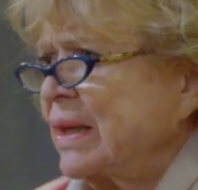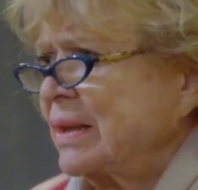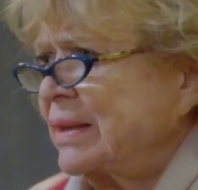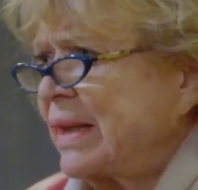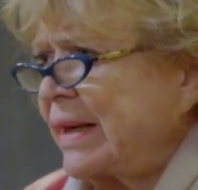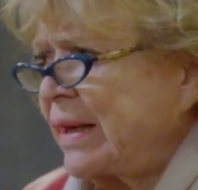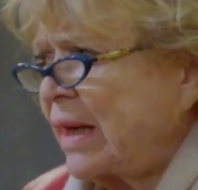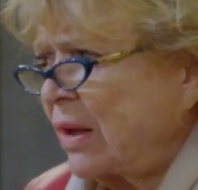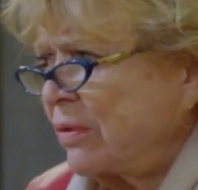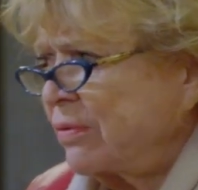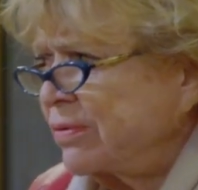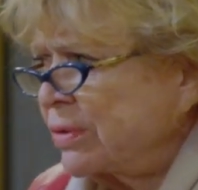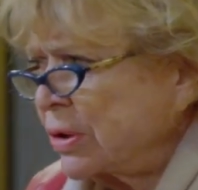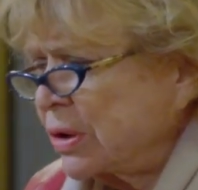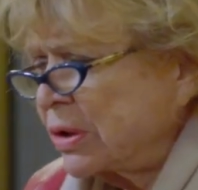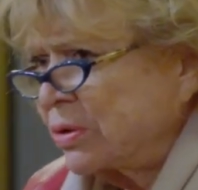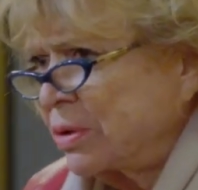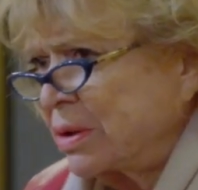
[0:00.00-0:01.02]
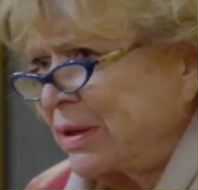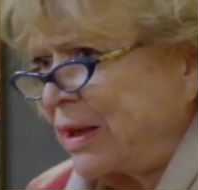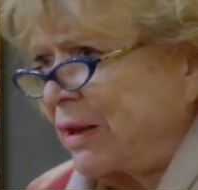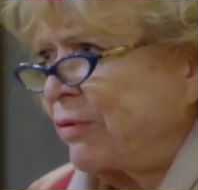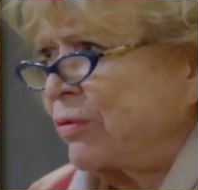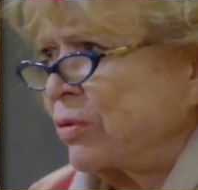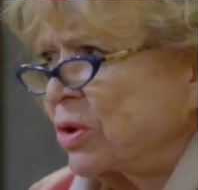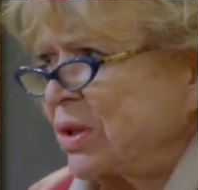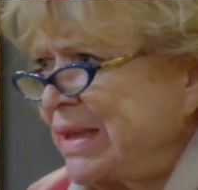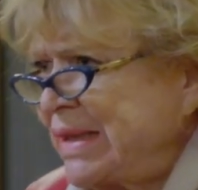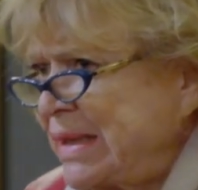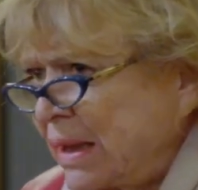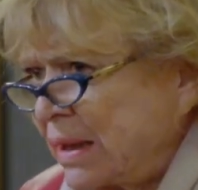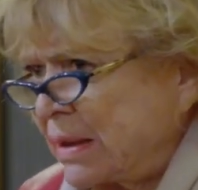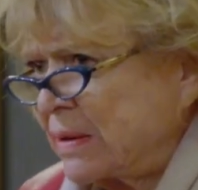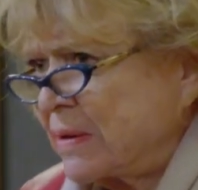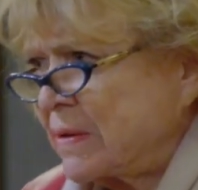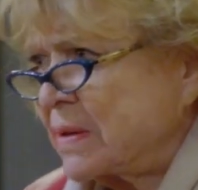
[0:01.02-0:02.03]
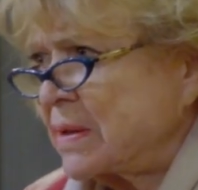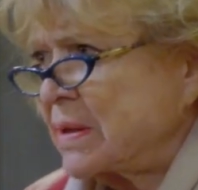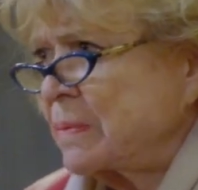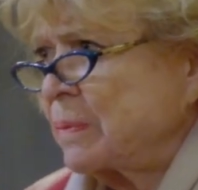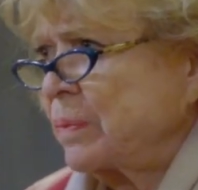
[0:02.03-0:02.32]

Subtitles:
They have worked on it for years,